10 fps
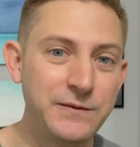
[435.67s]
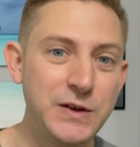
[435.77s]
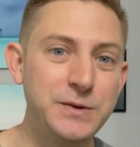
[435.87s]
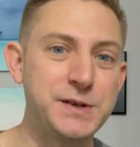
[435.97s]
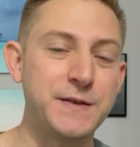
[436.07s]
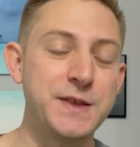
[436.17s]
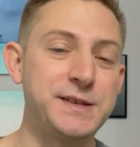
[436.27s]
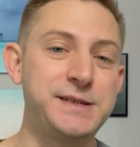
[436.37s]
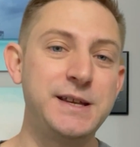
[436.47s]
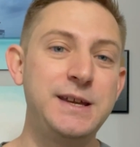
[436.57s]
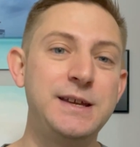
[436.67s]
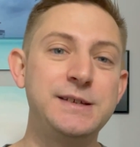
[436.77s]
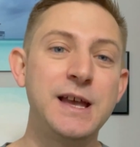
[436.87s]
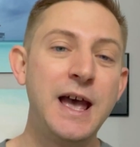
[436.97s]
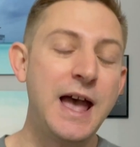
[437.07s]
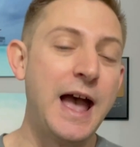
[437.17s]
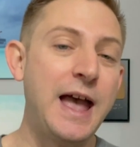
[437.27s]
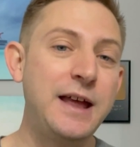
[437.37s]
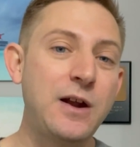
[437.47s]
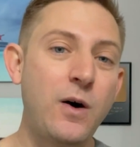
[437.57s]
views of the seas,
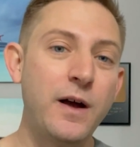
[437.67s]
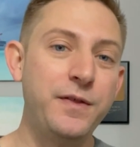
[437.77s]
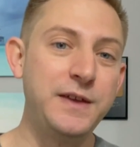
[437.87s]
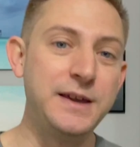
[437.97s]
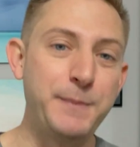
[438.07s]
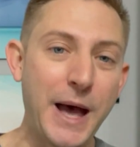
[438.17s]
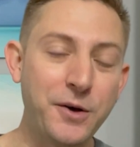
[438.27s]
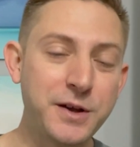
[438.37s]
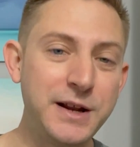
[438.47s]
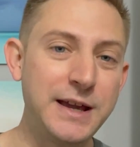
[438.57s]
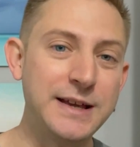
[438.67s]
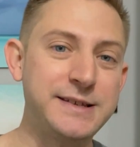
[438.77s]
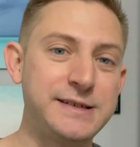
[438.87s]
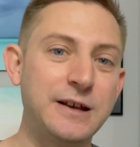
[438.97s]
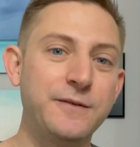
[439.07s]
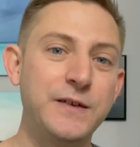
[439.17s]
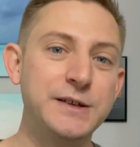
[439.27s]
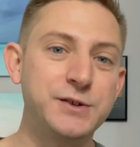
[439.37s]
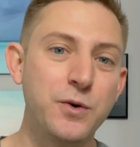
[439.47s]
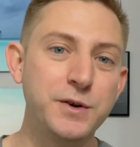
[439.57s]
and the balcony itself
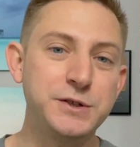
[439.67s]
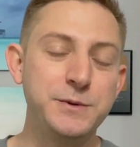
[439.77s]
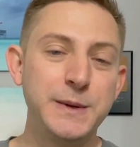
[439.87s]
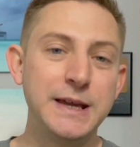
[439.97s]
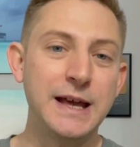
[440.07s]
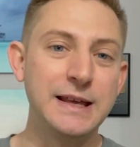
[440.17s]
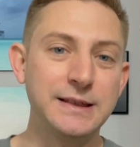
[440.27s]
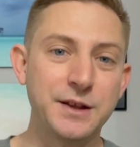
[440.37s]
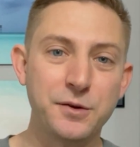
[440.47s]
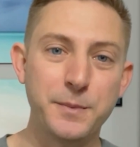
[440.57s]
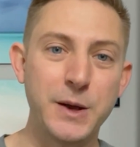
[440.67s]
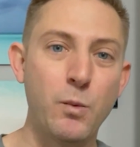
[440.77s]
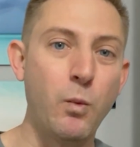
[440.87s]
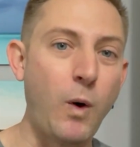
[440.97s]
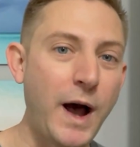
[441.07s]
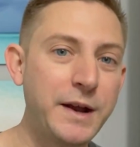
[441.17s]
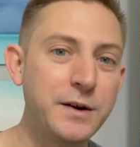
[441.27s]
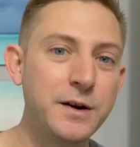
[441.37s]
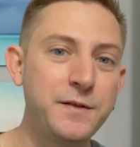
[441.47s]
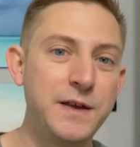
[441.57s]
is going to be a little bit
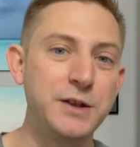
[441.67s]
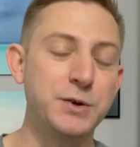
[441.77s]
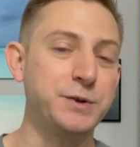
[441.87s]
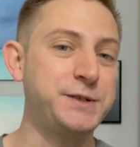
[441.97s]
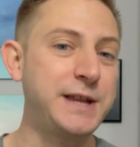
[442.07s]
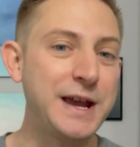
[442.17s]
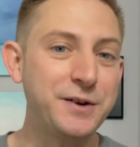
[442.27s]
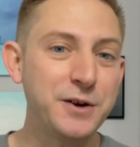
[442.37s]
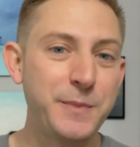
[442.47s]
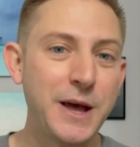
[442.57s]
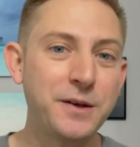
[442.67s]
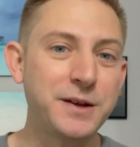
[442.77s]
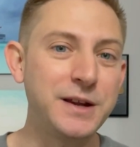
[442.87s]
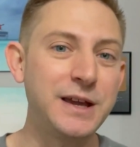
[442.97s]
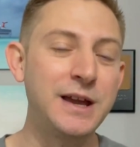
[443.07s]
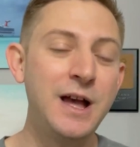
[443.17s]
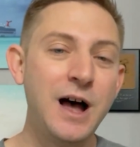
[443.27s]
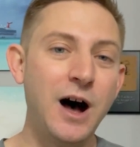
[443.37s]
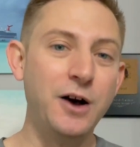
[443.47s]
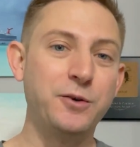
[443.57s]
wider than your standard balcony.
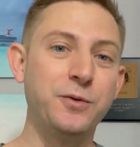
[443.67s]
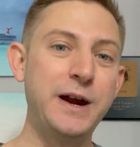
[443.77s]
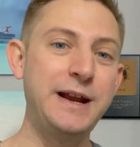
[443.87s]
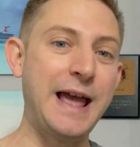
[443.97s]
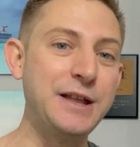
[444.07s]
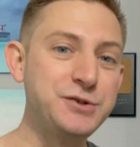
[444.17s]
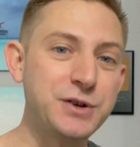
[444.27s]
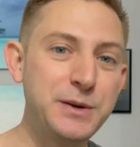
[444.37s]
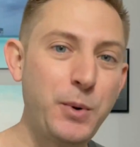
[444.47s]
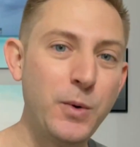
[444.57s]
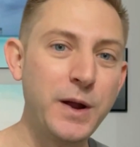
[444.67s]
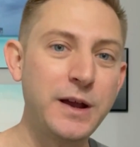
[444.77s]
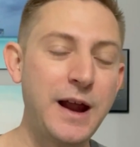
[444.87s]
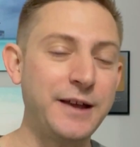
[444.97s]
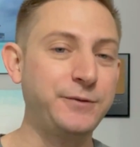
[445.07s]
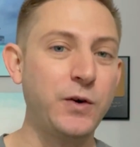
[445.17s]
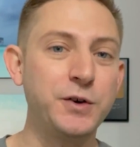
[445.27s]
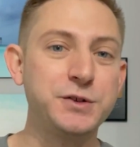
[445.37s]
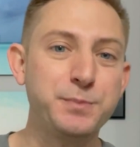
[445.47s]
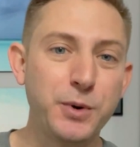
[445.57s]
A great entry point as
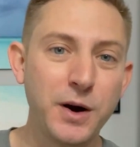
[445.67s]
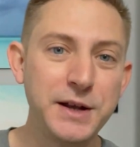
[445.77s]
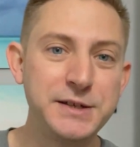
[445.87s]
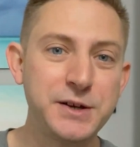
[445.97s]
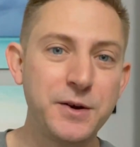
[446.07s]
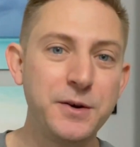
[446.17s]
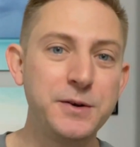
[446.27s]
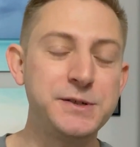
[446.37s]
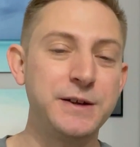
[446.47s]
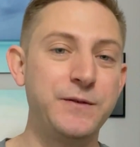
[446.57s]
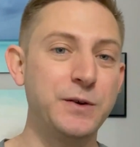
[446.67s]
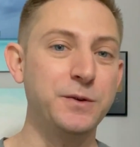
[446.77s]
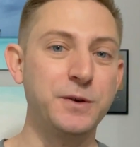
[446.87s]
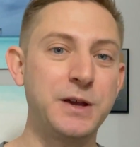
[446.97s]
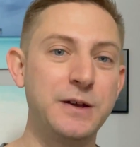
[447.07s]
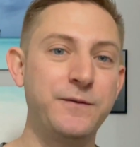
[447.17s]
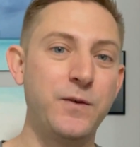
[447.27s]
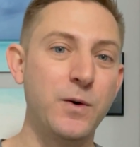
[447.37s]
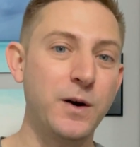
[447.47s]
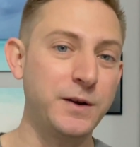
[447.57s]
far as price goes if you're looking
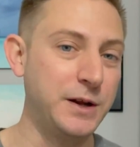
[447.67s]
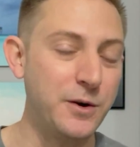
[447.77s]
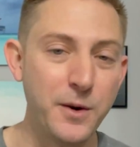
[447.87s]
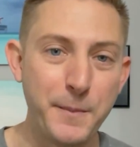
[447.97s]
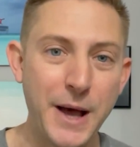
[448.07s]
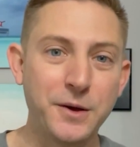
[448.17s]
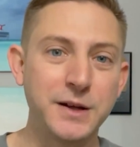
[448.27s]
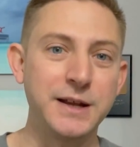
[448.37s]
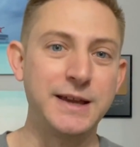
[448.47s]
for, you know, a balcony